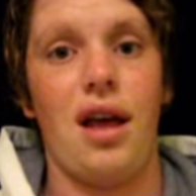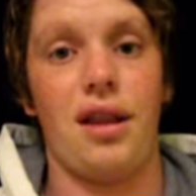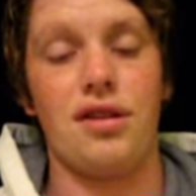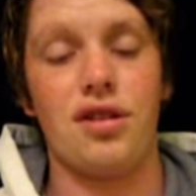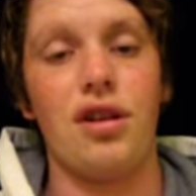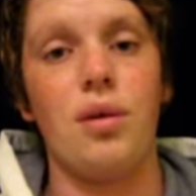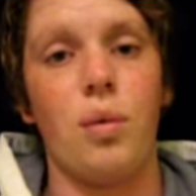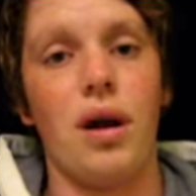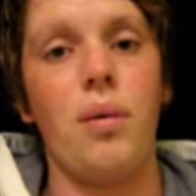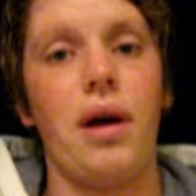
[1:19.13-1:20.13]
And there's only
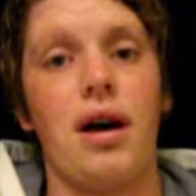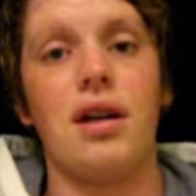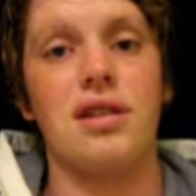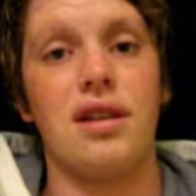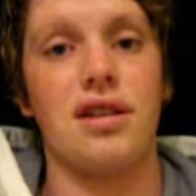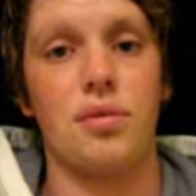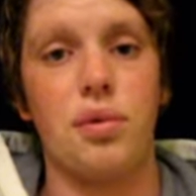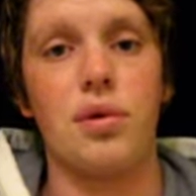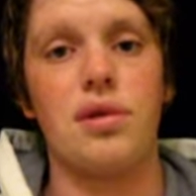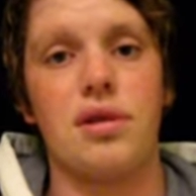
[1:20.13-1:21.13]
one way out, and that's a
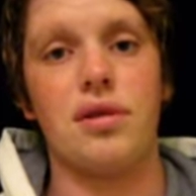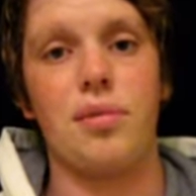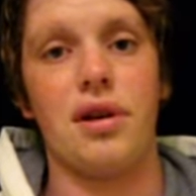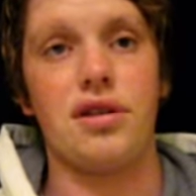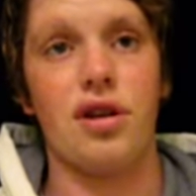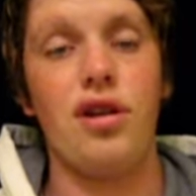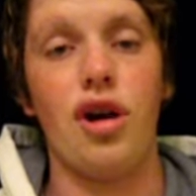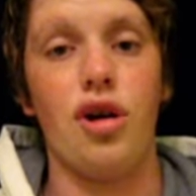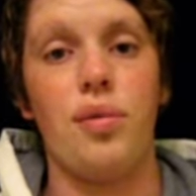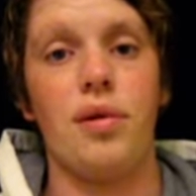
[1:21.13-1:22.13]
portal, but it's
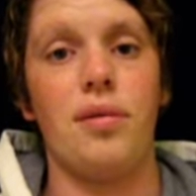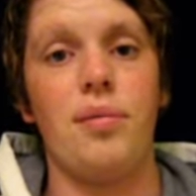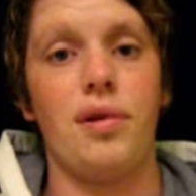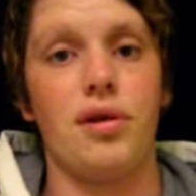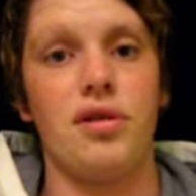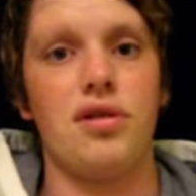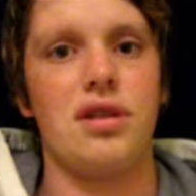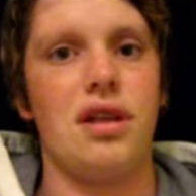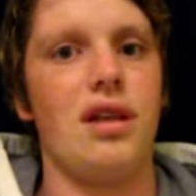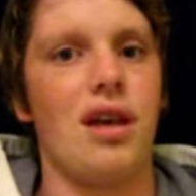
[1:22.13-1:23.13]
only open
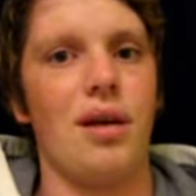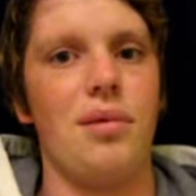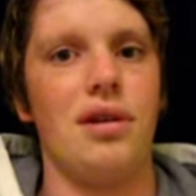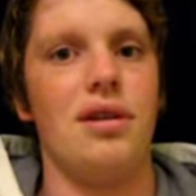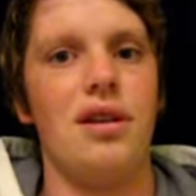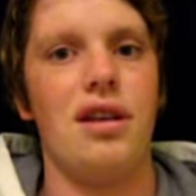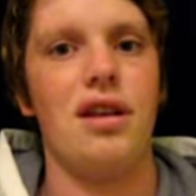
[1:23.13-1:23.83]
because he came in.